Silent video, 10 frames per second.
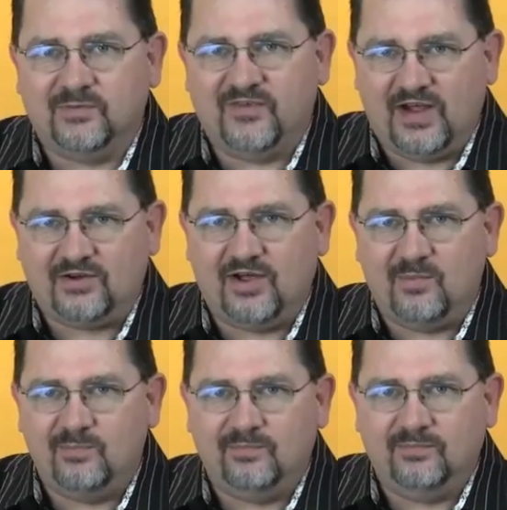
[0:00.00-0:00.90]
Valcom.
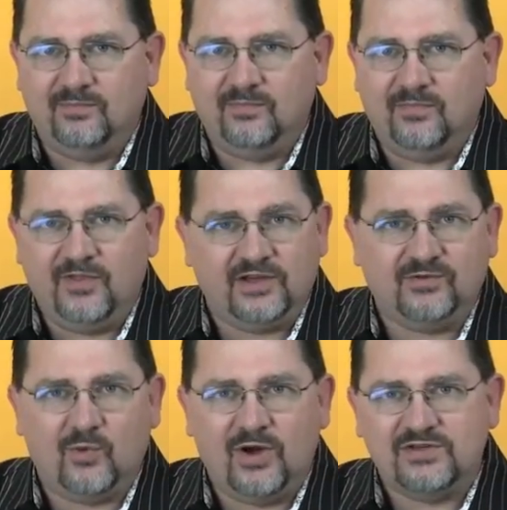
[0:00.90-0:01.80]
Thanks
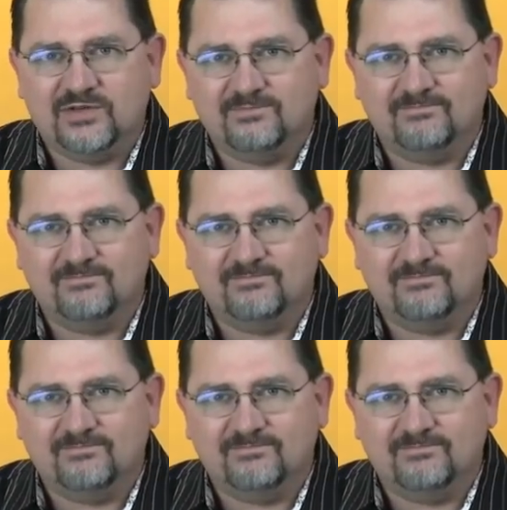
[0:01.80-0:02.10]
for watching.